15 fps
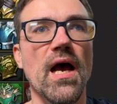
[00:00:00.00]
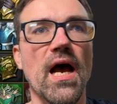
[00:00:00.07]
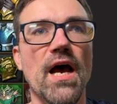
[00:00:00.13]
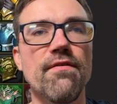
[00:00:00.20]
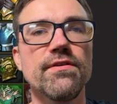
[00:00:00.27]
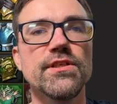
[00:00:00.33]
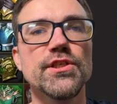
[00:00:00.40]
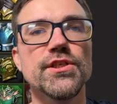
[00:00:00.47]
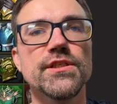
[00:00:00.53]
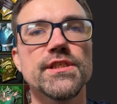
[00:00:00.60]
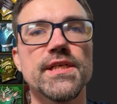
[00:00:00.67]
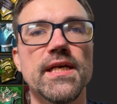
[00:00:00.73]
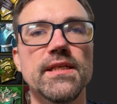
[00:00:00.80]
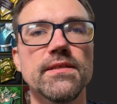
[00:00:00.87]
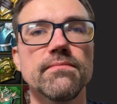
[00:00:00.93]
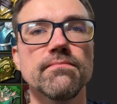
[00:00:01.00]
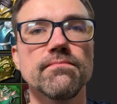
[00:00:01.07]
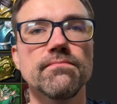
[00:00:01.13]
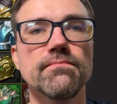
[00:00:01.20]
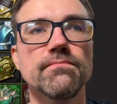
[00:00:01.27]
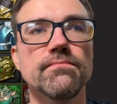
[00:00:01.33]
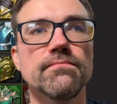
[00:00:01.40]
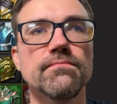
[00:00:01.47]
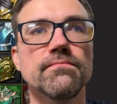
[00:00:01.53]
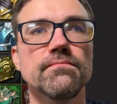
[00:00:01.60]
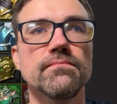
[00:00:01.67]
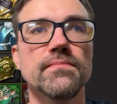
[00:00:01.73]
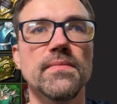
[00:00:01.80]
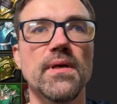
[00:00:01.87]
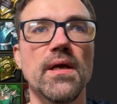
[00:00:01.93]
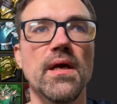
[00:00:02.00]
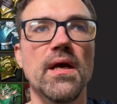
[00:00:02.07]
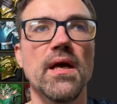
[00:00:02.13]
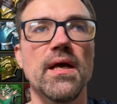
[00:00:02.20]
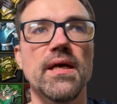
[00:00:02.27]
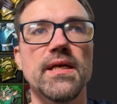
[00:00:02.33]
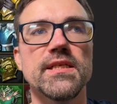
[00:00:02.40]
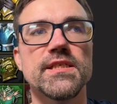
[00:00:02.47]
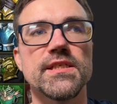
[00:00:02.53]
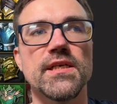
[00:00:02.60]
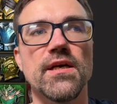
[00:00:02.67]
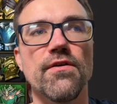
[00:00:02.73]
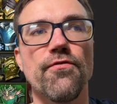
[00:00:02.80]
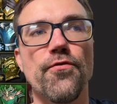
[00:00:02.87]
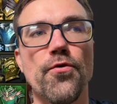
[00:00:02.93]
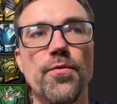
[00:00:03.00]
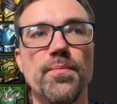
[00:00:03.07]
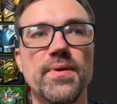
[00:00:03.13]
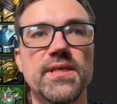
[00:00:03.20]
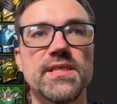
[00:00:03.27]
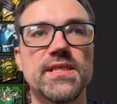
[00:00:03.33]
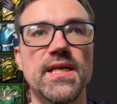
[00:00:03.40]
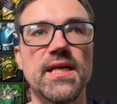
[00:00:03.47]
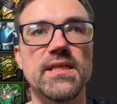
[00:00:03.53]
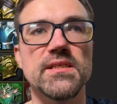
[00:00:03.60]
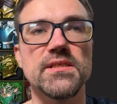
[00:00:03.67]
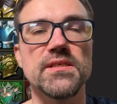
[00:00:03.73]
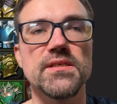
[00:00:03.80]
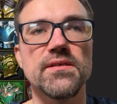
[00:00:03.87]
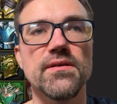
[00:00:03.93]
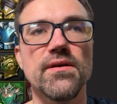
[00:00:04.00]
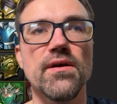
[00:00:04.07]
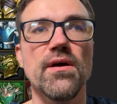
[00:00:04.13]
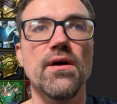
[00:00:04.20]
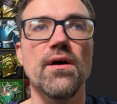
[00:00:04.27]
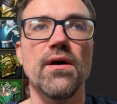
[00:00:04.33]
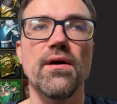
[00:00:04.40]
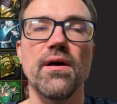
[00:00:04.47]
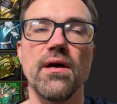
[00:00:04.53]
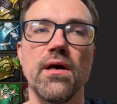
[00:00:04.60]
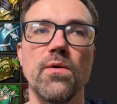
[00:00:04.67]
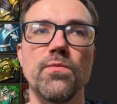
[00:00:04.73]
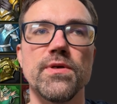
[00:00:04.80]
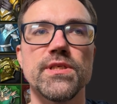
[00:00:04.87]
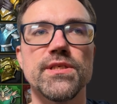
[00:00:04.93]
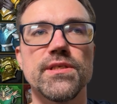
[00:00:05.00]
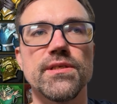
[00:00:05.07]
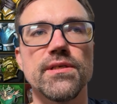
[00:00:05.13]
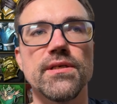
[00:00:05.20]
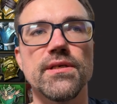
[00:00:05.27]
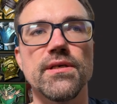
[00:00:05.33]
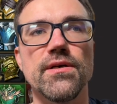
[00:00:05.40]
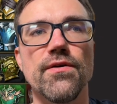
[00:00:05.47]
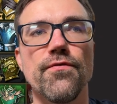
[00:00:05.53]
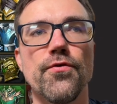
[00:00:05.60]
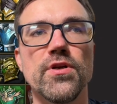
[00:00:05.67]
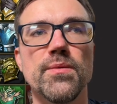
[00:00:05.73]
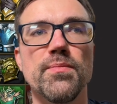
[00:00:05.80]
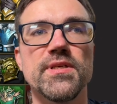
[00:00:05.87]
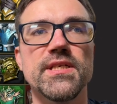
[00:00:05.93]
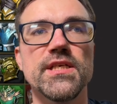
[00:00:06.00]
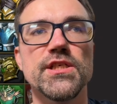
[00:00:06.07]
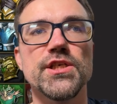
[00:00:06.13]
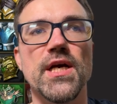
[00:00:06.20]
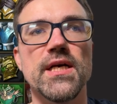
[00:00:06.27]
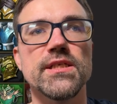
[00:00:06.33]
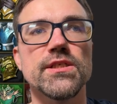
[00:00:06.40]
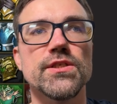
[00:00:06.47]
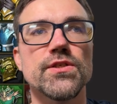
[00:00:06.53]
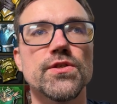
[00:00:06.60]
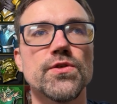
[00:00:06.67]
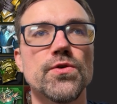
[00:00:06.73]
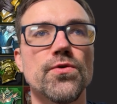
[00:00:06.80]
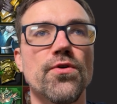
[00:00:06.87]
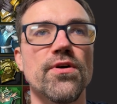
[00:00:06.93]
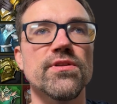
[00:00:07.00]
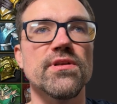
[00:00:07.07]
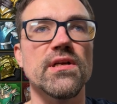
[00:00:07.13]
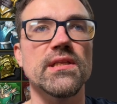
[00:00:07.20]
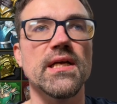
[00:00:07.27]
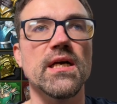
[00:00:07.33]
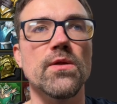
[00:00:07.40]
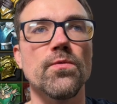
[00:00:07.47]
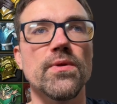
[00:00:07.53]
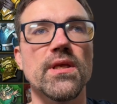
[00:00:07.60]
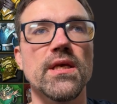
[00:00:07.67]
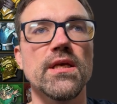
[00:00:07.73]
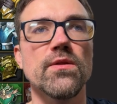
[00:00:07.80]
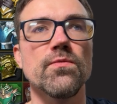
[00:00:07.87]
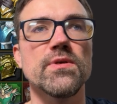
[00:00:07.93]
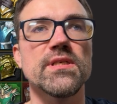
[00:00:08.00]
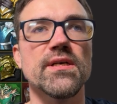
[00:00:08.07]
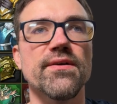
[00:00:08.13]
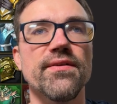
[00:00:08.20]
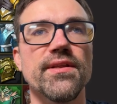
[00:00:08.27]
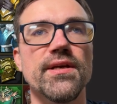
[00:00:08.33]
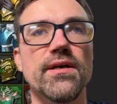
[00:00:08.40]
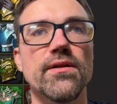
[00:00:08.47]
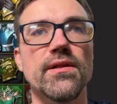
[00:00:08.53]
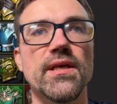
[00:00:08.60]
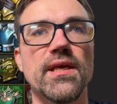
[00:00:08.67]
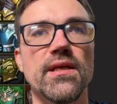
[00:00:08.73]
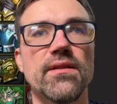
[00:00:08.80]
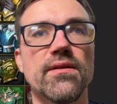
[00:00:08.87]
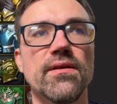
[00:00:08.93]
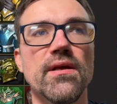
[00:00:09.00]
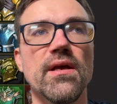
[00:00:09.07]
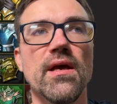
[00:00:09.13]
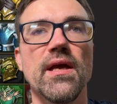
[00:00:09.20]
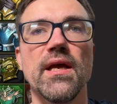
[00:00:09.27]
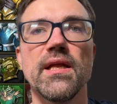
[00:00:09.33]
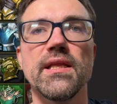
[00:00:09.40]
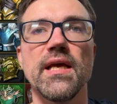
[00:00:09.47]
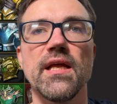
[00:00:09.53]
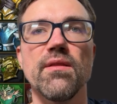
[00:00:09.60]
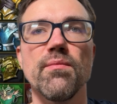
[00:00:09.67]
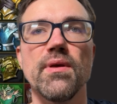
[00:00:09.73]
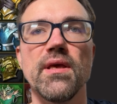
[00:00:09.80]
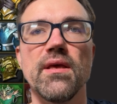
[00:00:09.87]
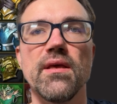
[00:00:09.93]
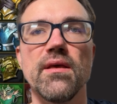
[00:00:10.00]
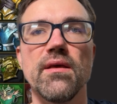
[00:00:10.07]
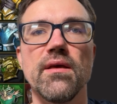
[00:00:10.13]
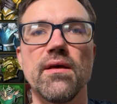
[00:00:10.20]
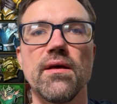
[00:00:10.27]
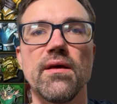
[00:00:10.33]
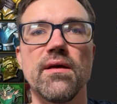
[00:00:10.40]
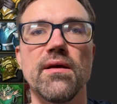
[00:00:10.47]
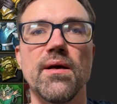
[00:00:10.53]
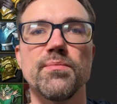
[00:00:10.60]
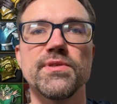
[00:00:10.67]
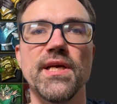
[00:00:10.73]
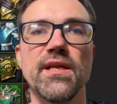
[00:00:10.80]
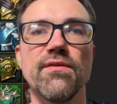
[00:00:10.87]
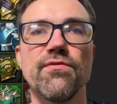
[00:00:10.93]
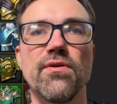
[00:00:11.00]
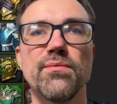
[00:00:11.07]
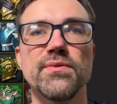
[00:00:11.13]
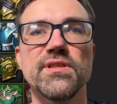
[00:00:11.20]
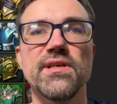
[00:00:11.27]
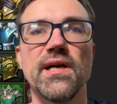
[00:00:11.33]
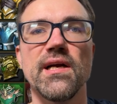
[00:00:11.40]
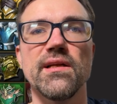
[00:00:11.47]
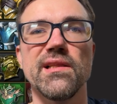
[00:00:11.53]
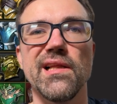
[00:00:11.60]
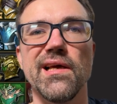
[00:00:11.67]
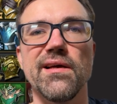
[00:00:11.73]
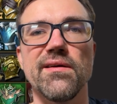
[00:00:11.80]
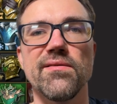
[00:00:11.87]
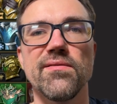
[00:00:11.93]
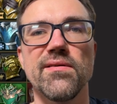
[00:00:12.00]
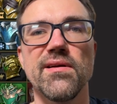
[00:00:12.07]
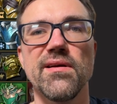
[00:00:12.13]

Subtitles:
Avenging set. It's a 4-piece set with 40% chance to counterattack when hit with a critical hit. It can be obtained from the Dragon Lair.